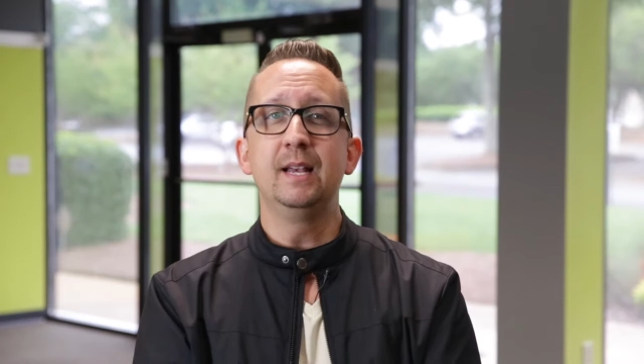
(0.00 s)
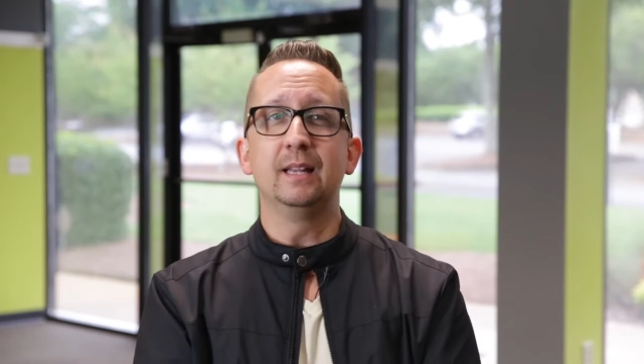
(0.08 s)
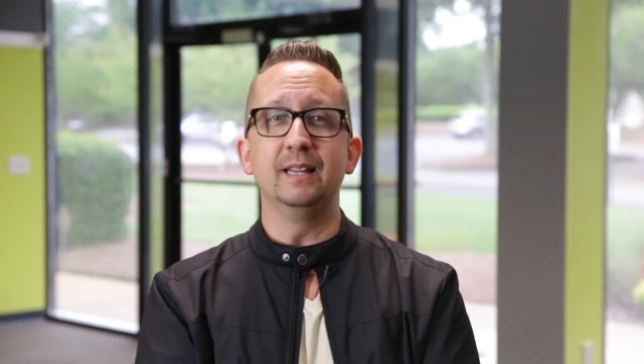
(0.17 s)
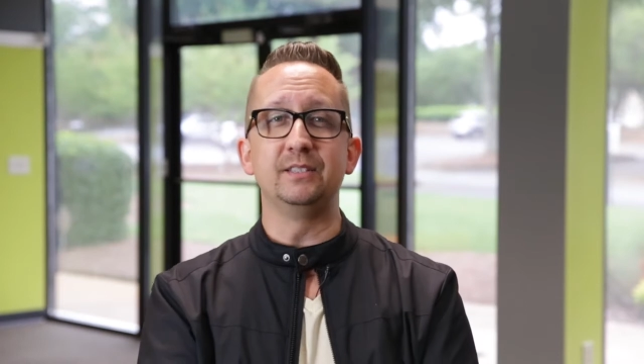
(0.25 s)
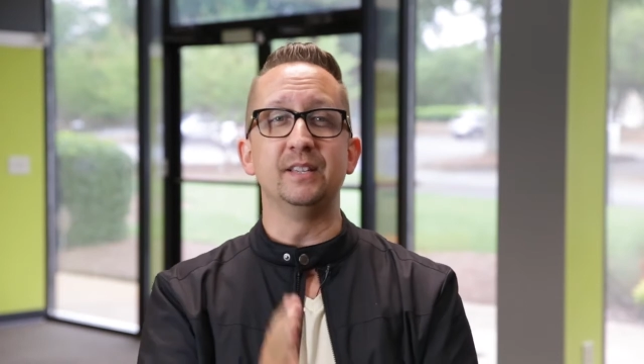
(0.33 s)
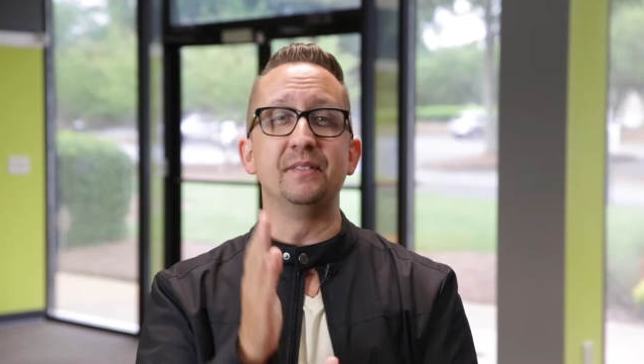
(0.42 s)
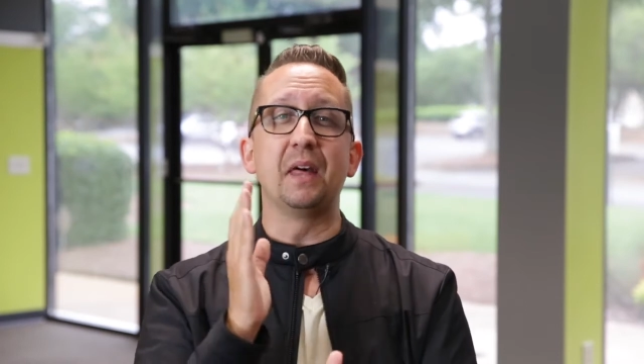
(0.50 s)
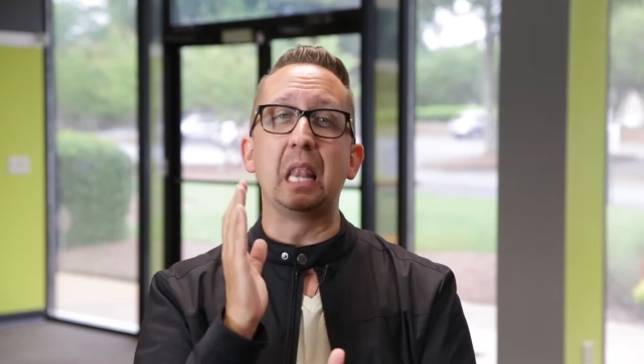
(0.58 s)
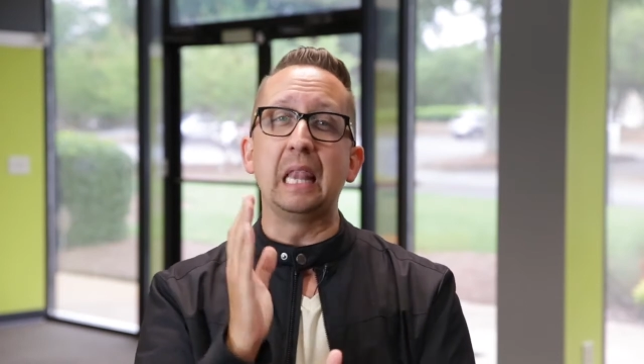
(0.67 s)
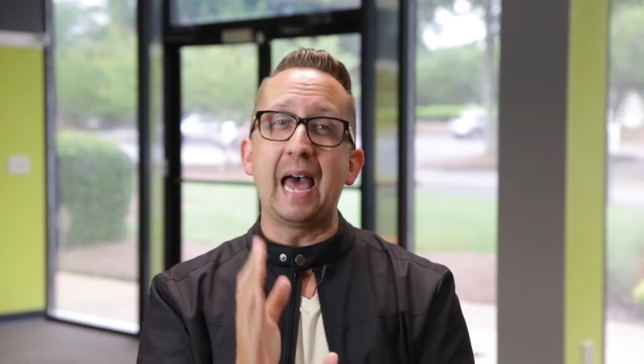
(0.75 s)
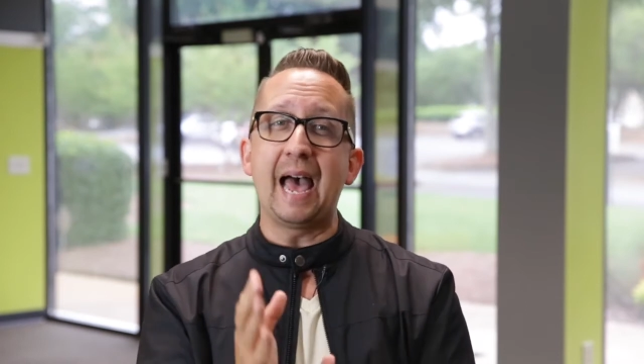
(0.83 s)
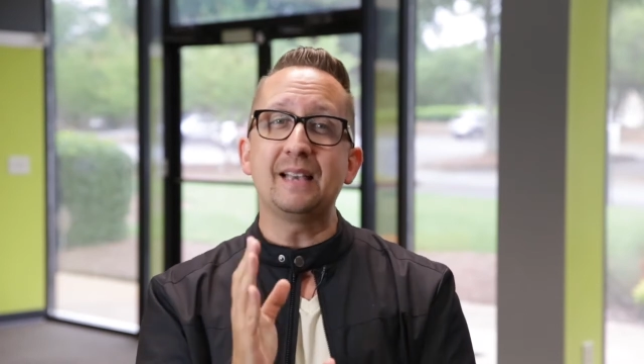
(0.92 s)
Listen, the
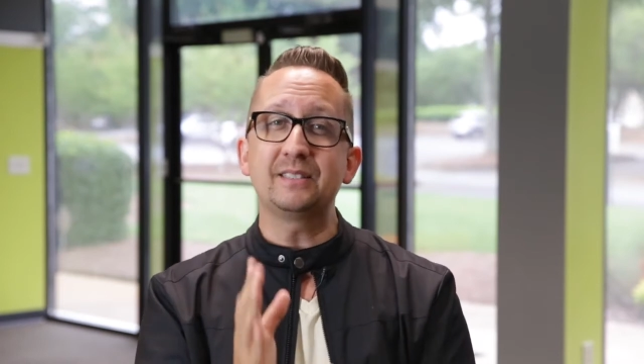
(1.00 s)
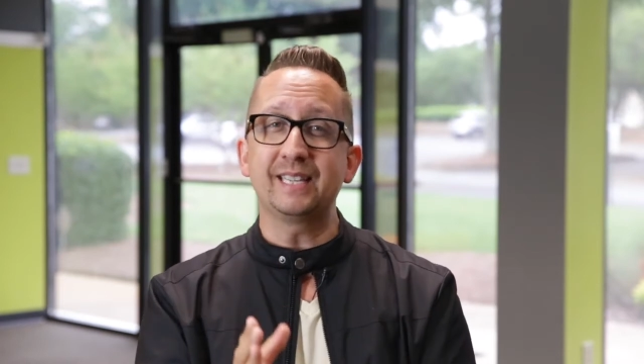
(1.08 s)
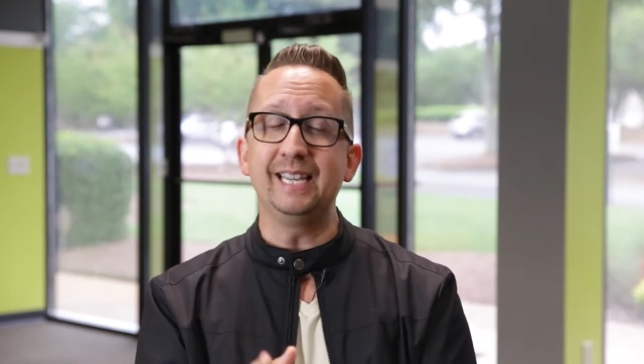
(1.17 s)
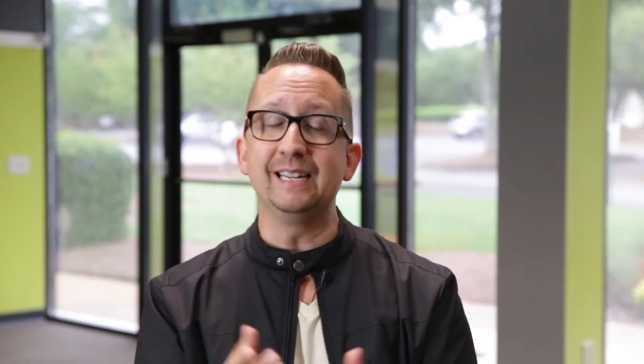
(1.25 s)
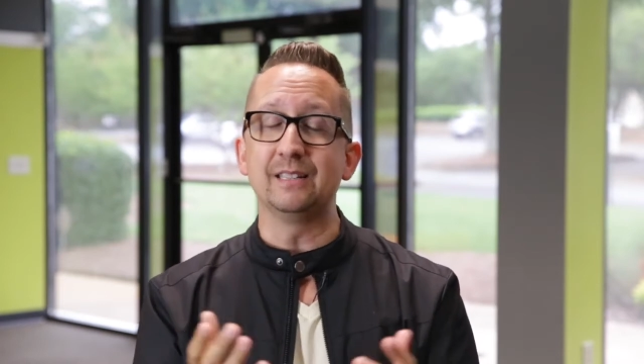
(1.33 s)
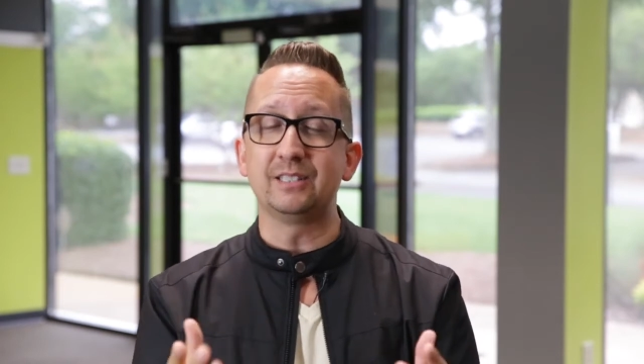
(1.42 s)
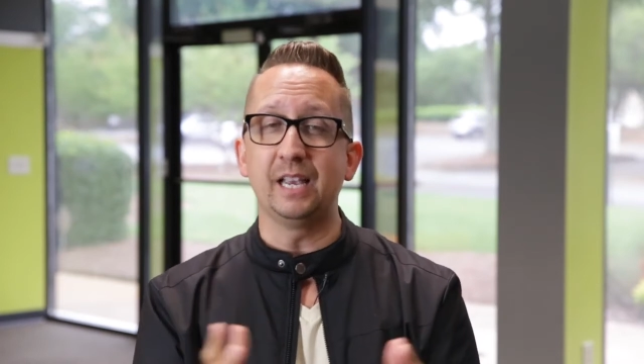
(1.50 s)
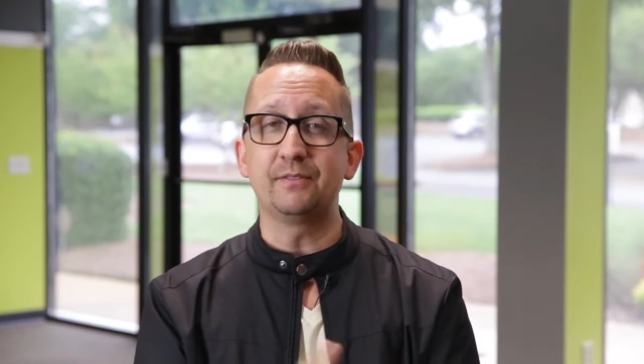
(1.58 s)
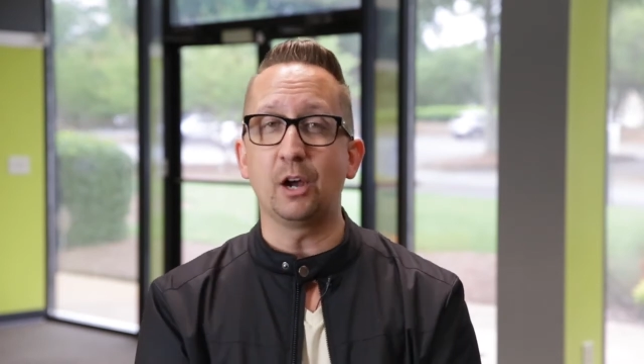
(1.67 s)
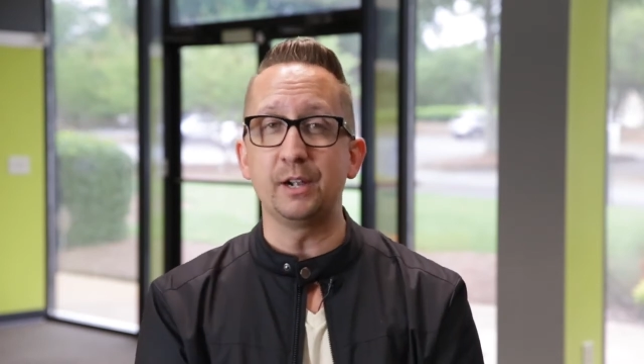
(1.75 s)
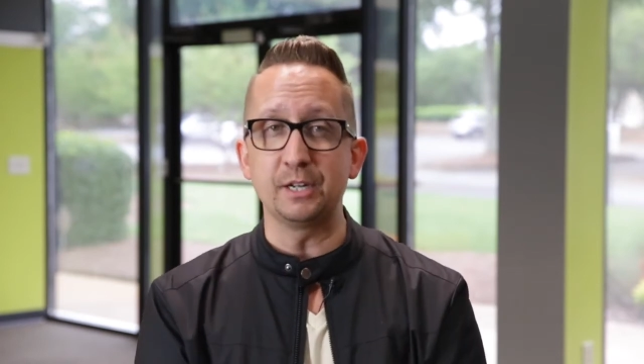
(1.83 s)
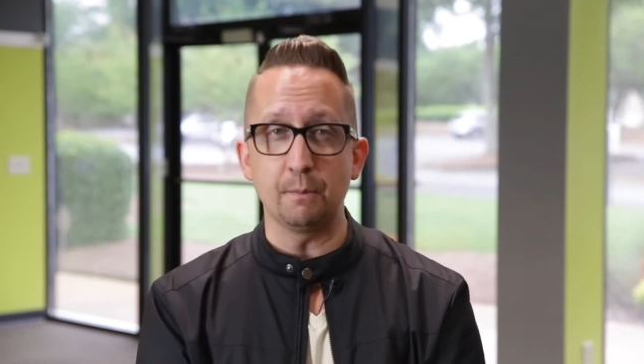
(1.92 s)
last key to
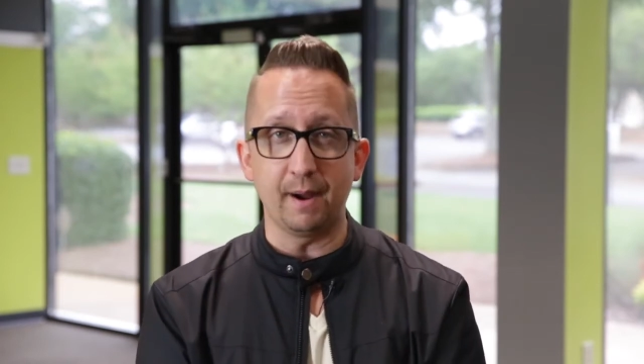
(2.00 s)
safeguarding your